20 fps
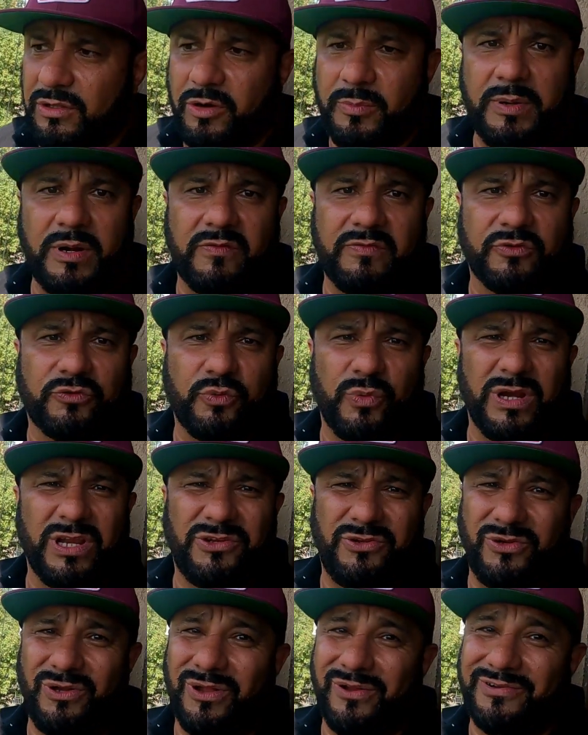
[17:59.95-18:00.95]
little bit over
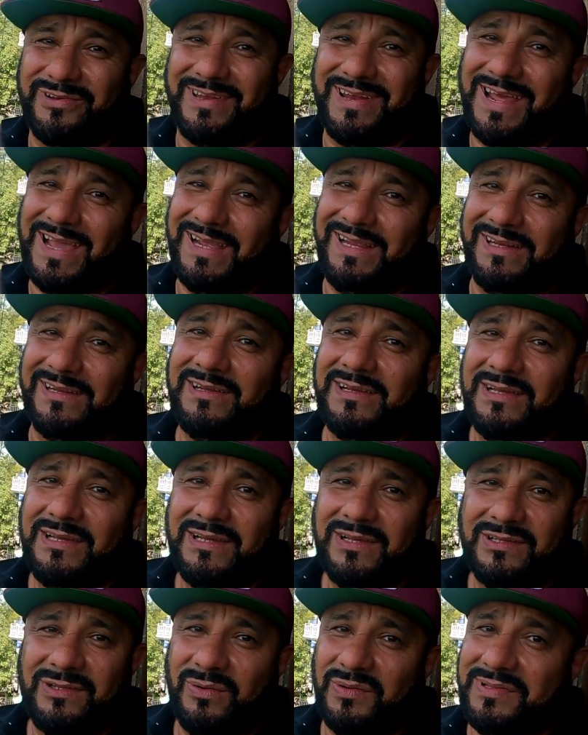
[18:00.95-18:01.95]
$22 a night.
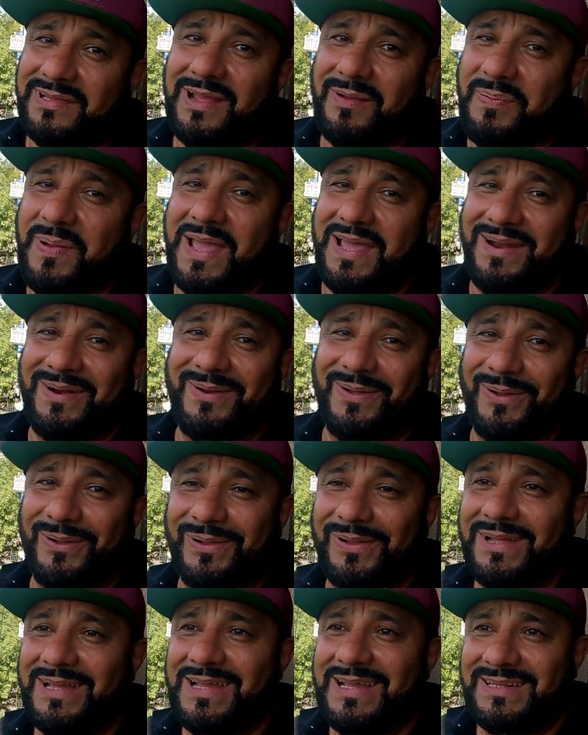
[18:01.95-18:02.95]
So it's not bad at
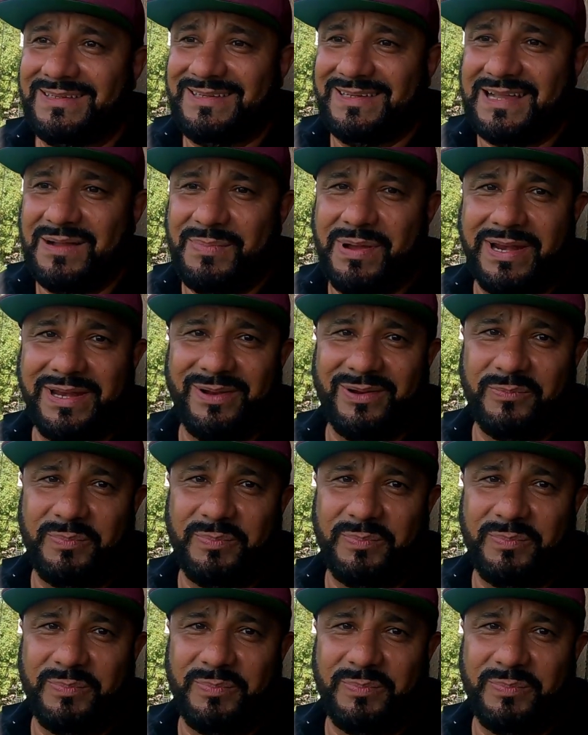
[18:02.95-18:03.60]
all to come out